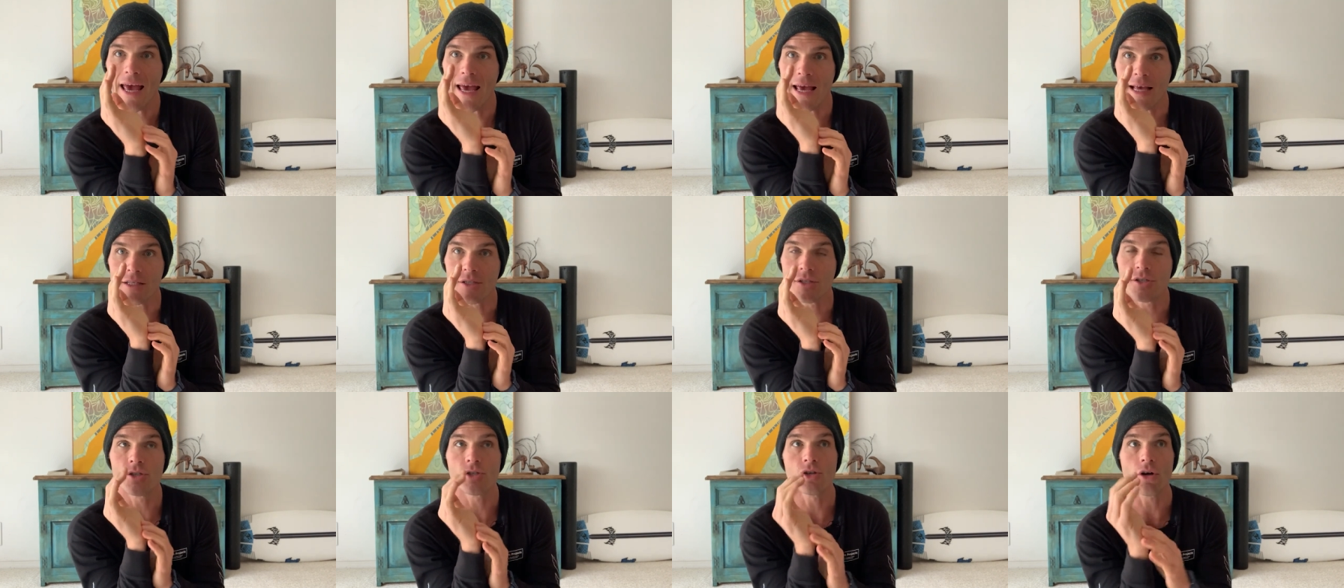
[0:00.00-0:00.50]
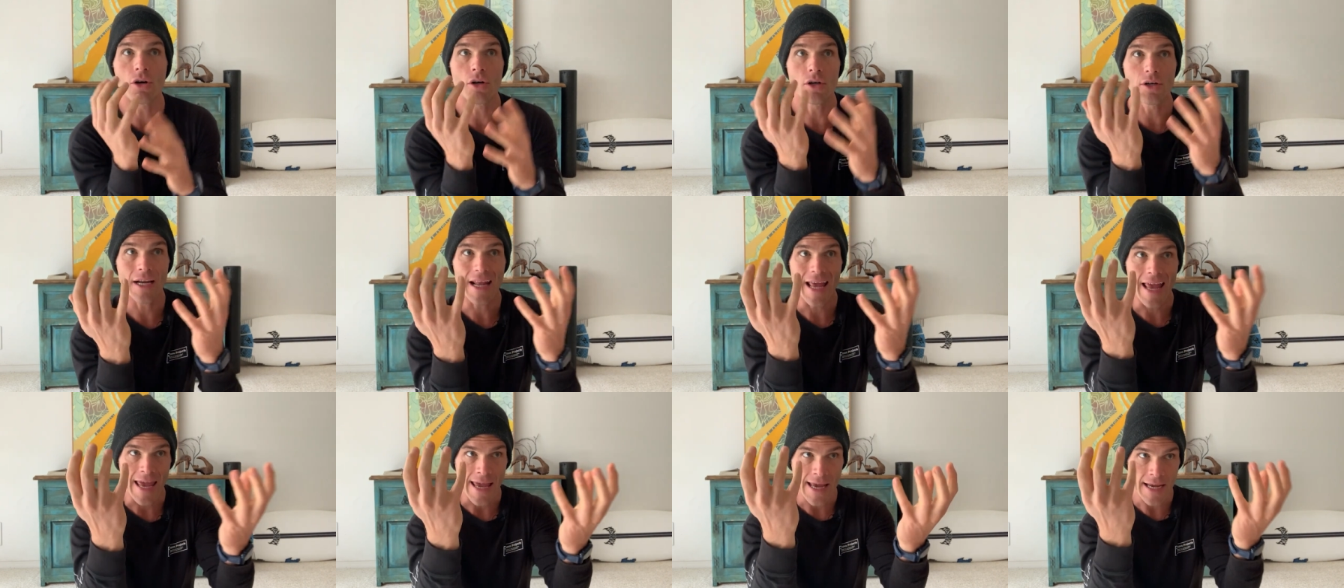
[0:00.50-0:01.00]
is
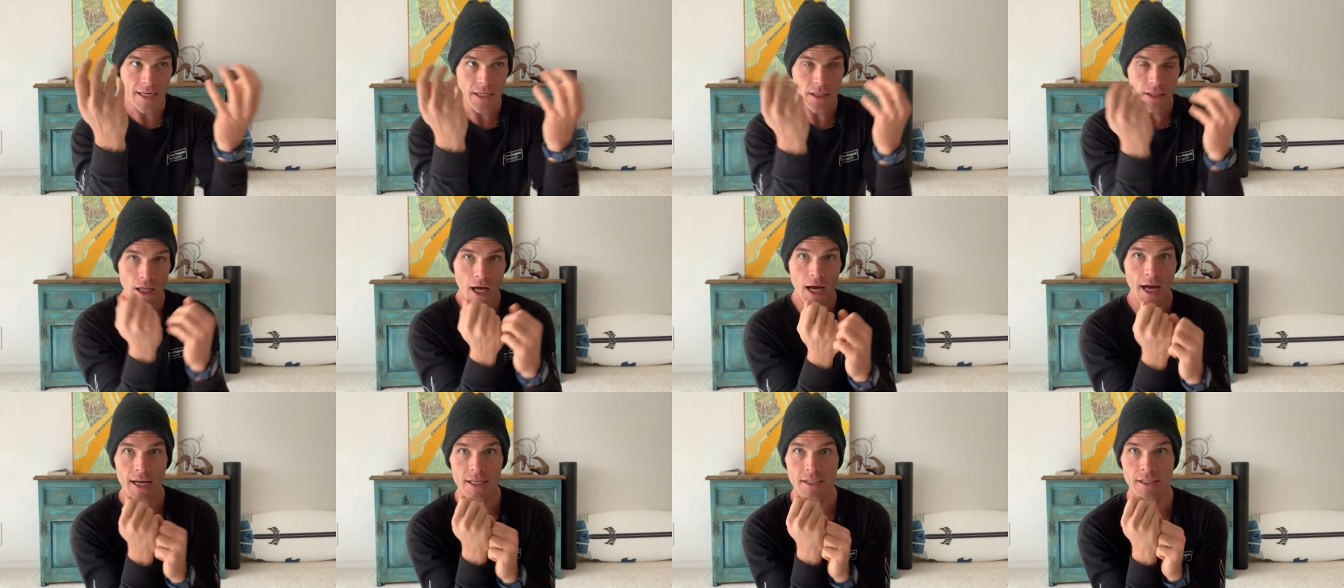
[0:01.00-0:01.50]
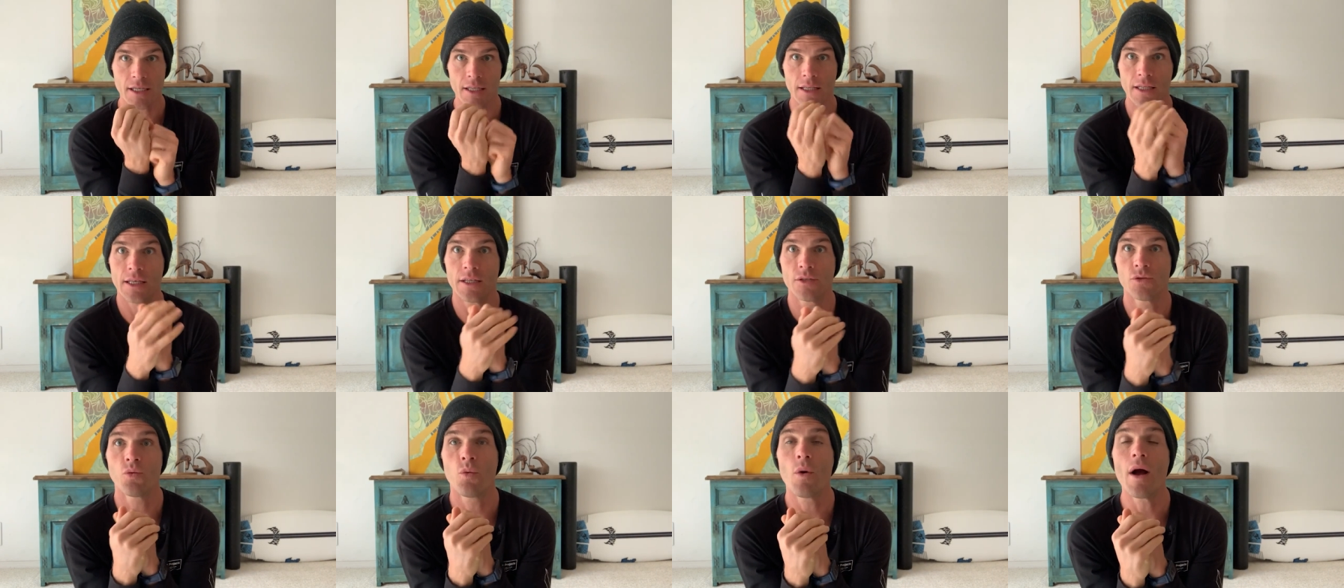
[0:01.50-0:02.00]
start analyzing
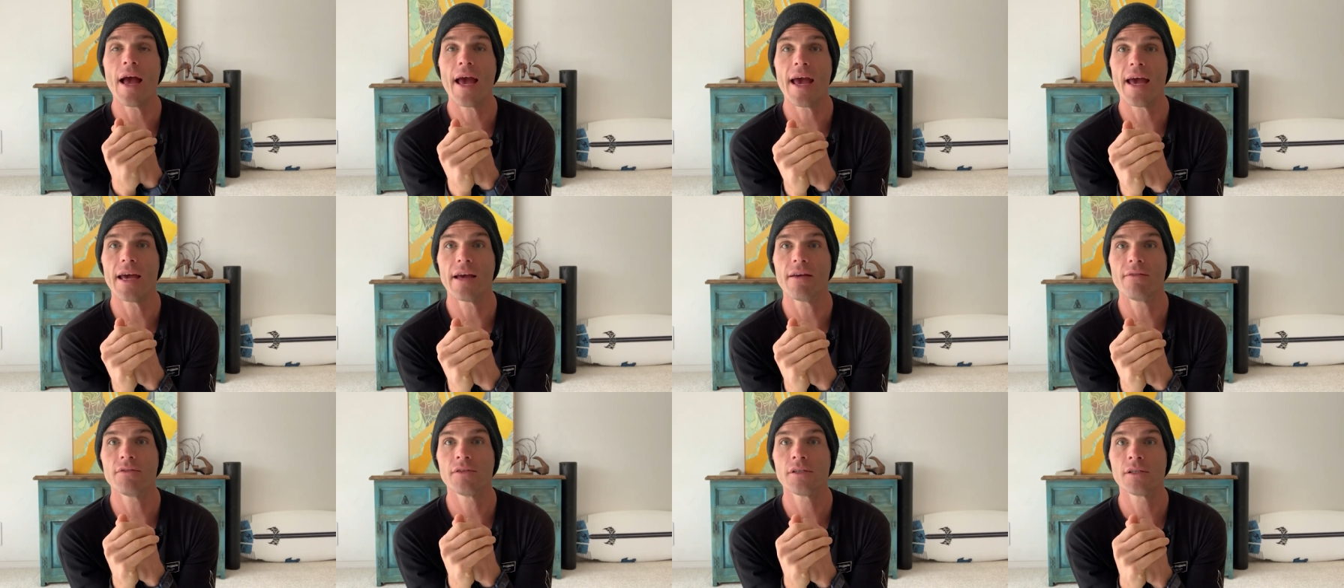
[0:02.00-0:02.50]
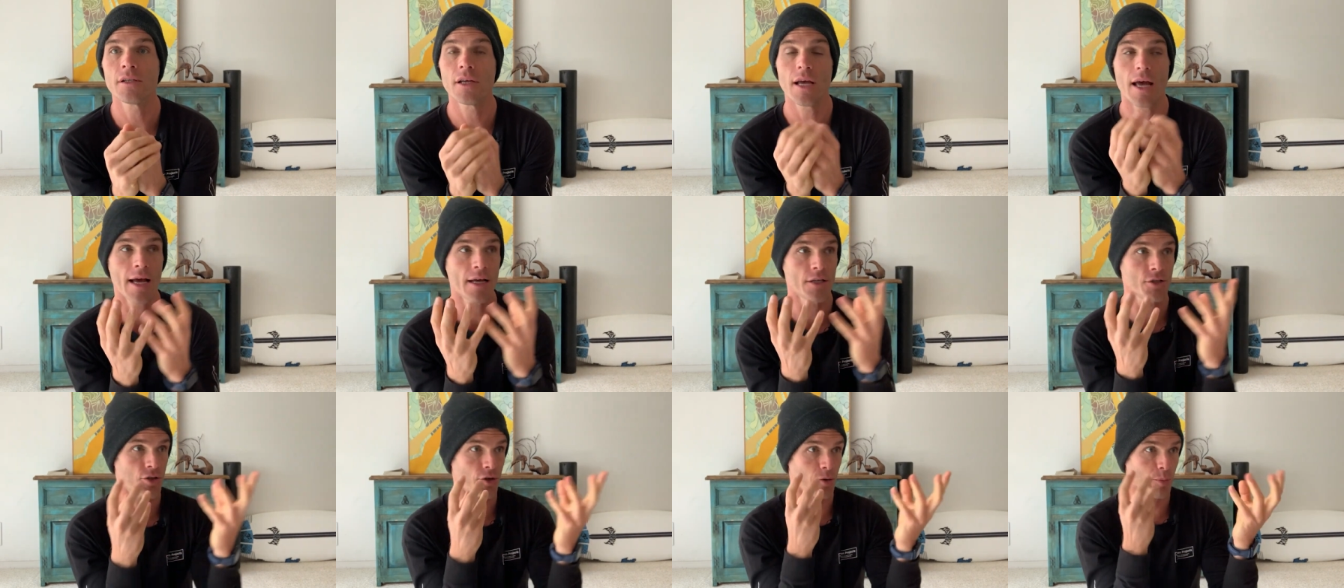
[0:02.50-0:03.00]
these waves
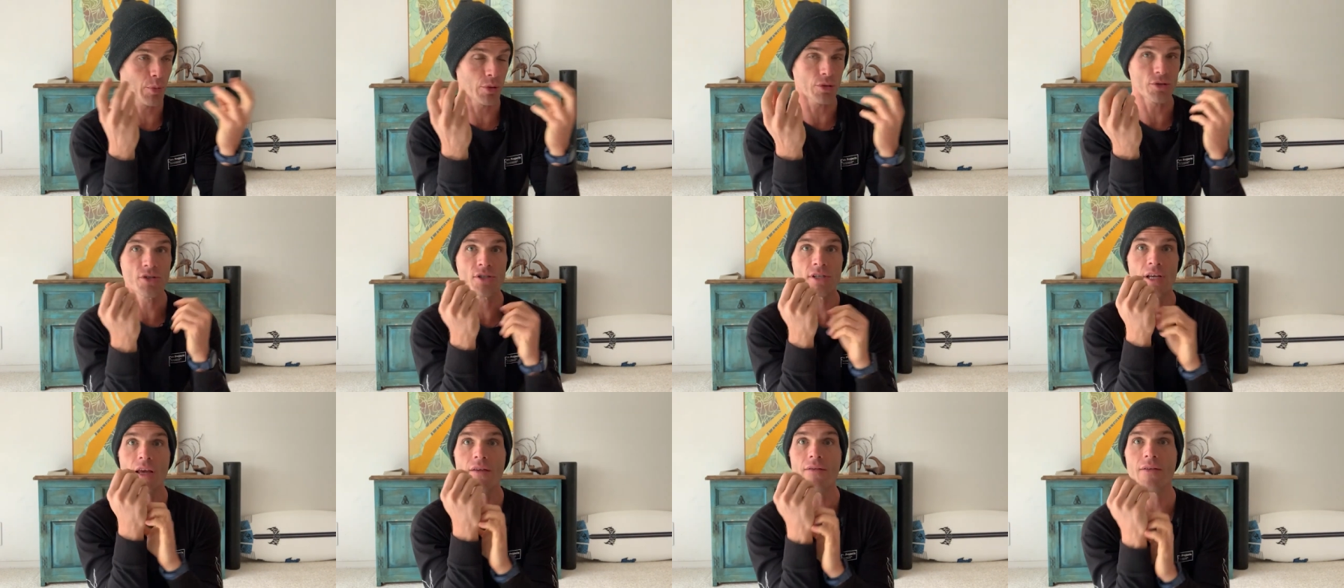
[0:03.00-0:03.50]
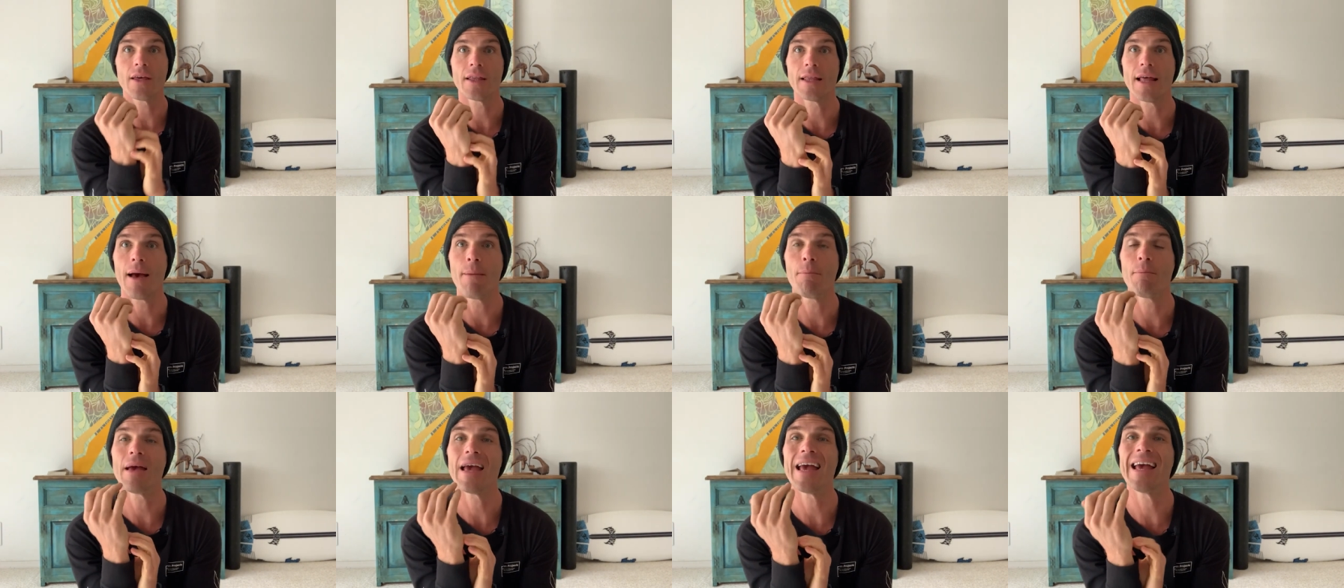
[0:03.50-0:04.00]
as you're perceiving
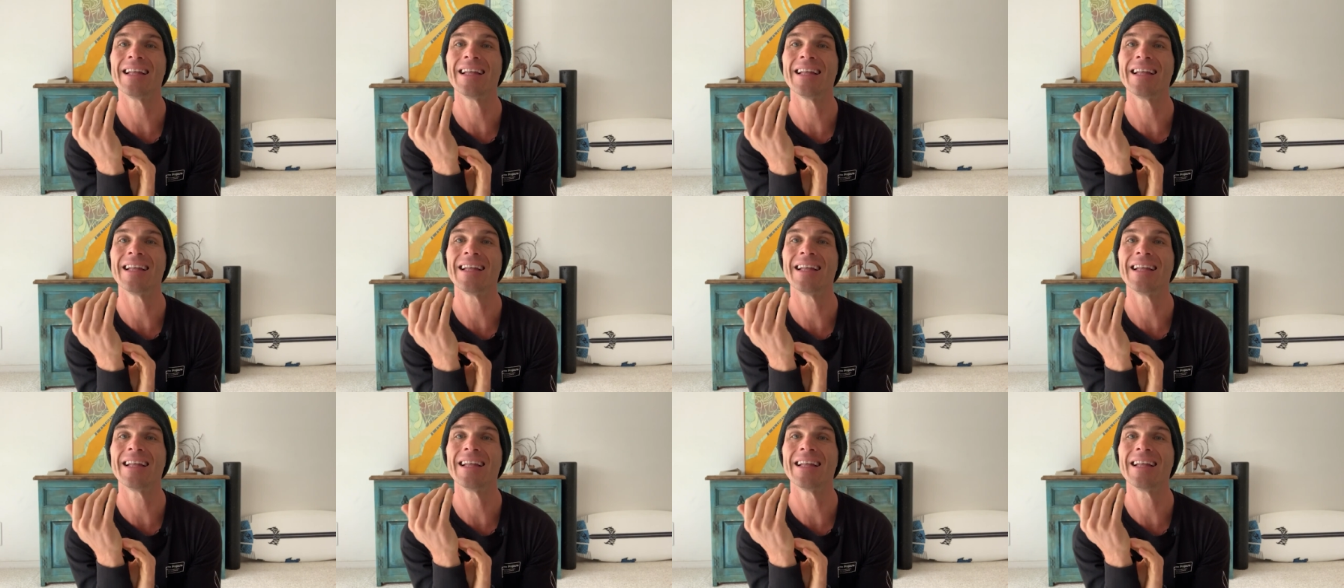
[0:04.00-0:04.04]
them